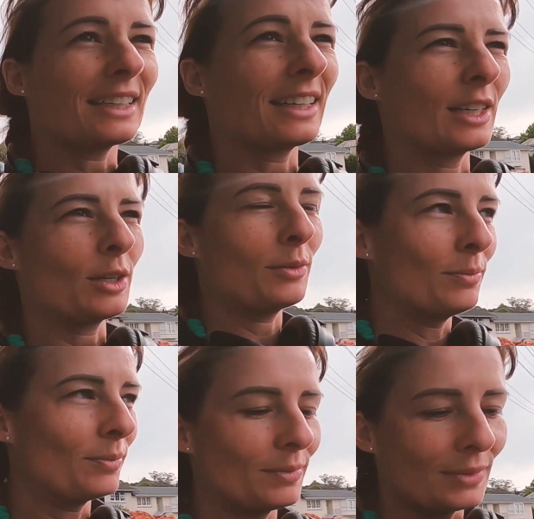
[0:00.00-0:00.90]
Like
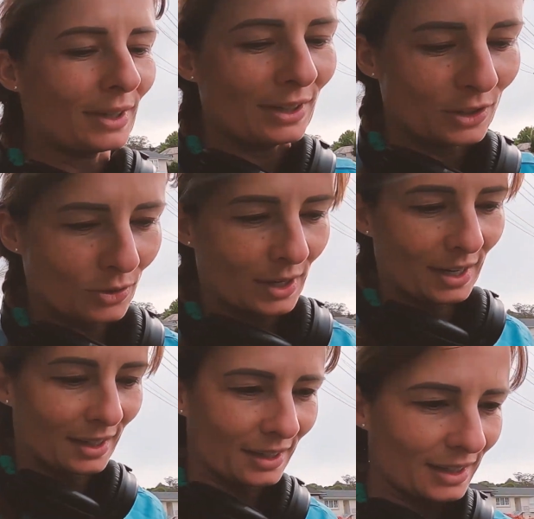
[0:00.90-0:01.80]
I'm gonna try
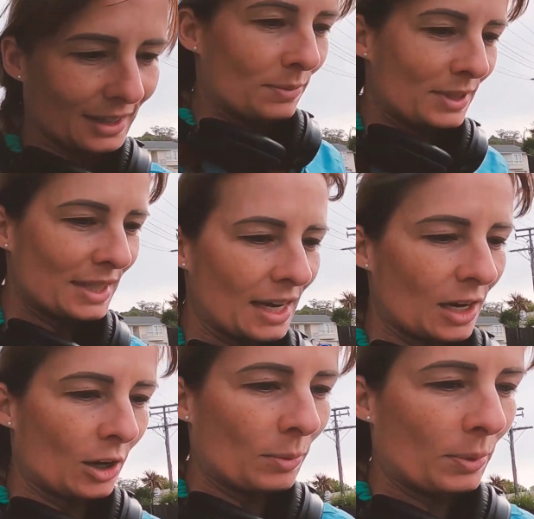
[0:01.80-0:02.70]
and set
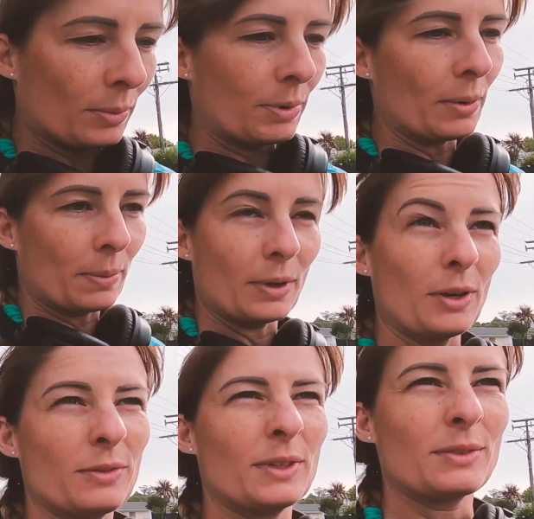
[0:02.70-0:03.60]
up a proper
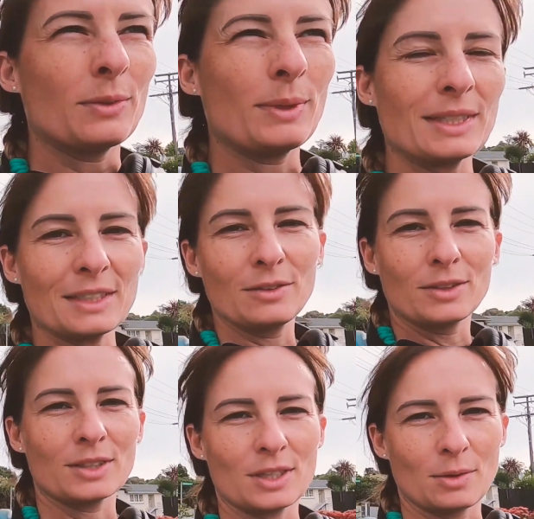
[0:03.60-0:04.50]
office for myself,
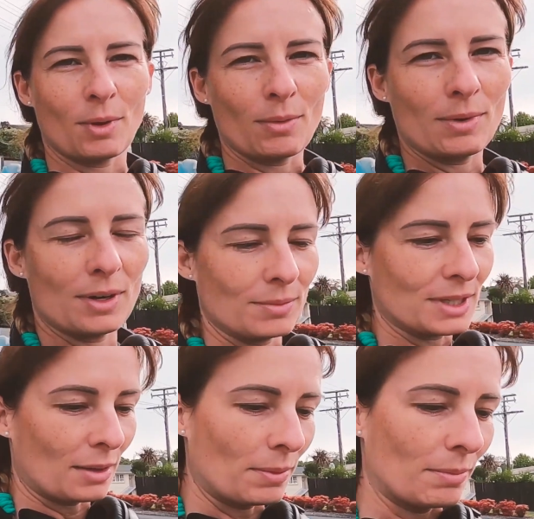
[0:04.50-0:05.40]
because at the moment I'm
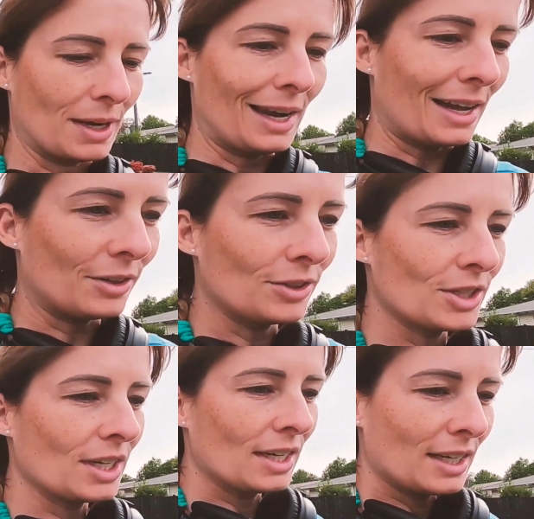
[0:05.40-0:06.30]
set up in my
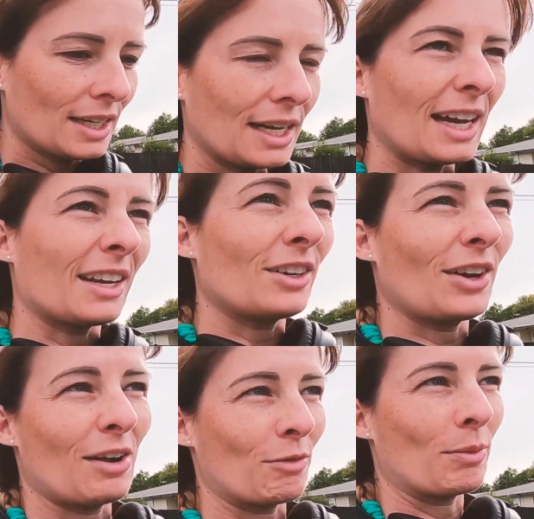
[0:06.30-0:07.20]
lounge and I
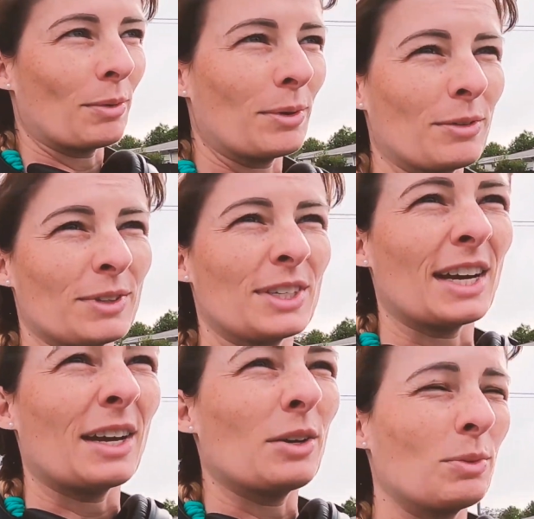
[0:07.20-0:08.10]
don't have a proper office
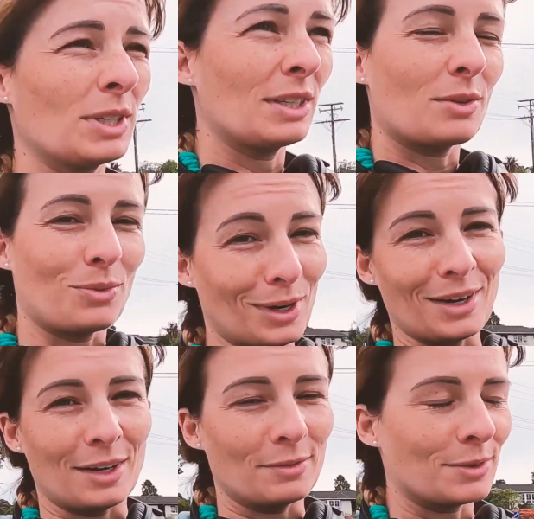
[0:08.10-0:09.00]
chair, which is
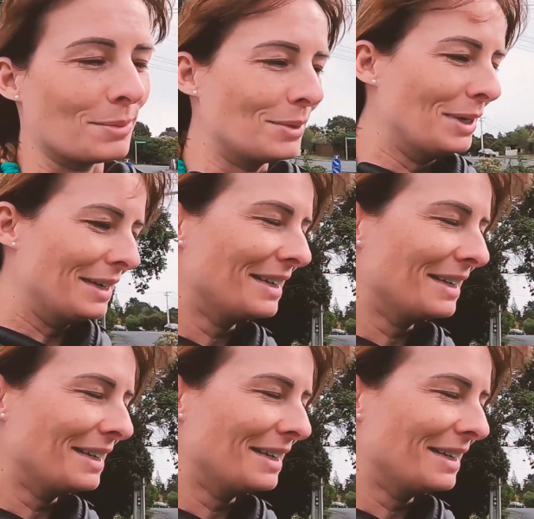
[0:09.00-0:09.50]
quite uncomfortable.